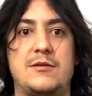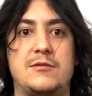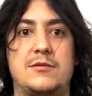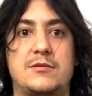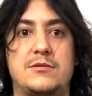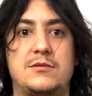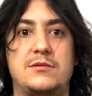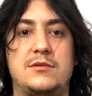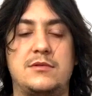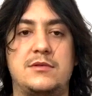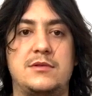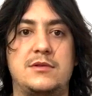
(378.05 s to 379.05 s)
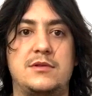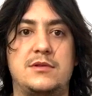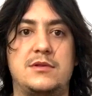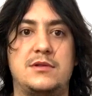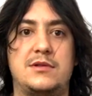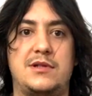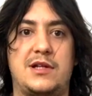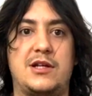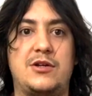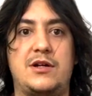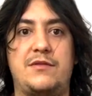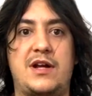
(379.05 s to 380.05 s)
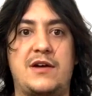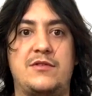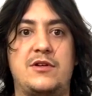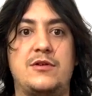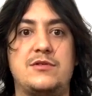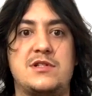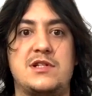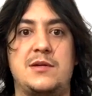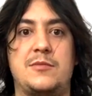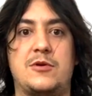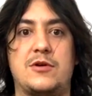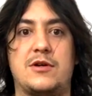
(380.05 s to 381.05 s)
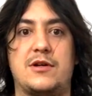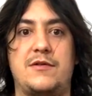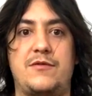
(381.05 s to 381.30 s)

Like you don't even have notes anymore.